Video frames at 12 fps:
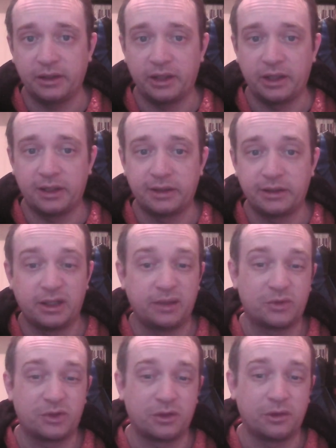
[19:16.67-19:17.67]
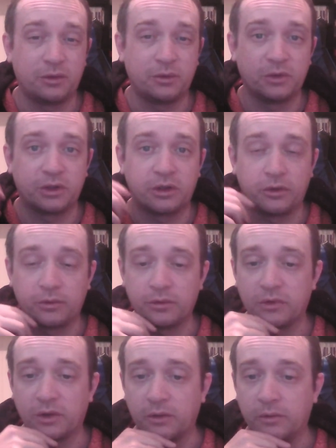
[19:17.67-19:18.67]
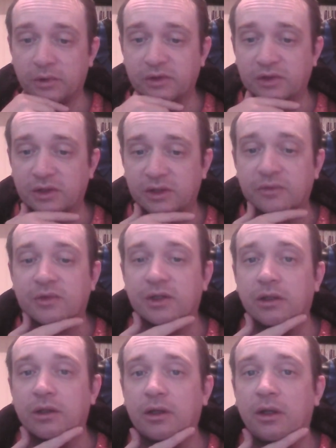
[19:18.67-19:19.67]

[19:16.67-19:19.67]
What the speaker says: and I'm slowly working through Dragon Quest, as I've said.